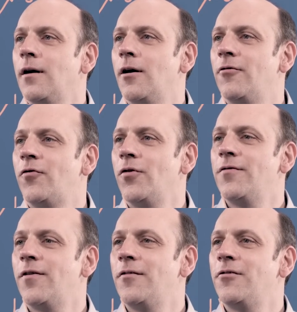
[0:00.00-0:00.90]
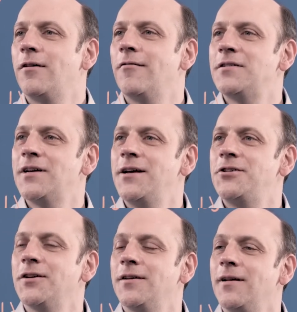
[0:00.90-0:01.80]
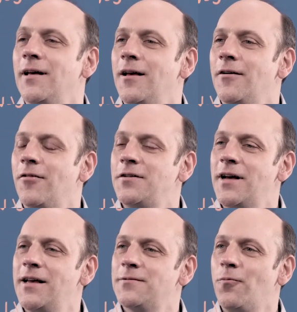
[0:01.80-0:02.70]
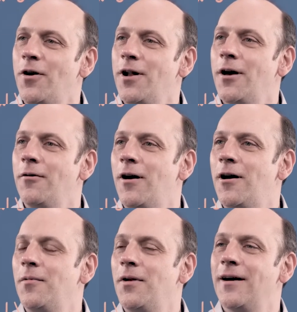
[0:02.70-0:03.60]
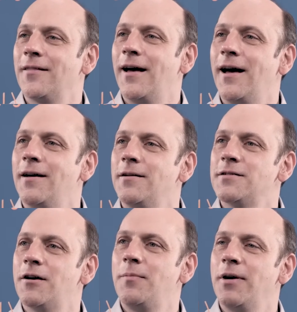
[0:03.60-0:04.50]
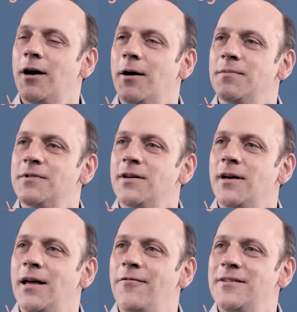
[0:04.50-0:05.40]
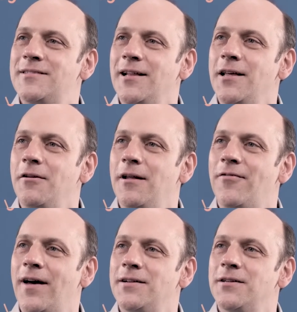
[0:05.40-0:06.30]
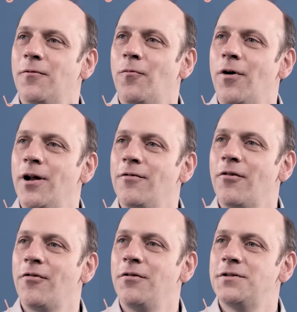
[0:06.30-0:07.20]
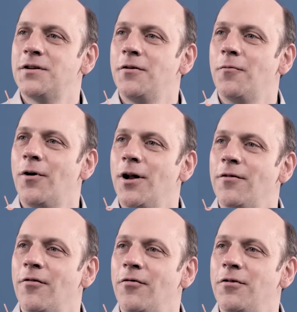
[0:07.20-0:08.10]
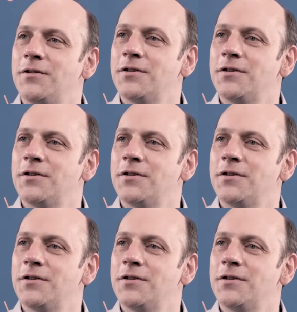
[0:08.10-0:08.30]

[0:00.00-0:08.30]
a 45 degree rotation rotates 10 up like that, so it becomes, if it's still a unit vector, 1 over root 2, 1 over root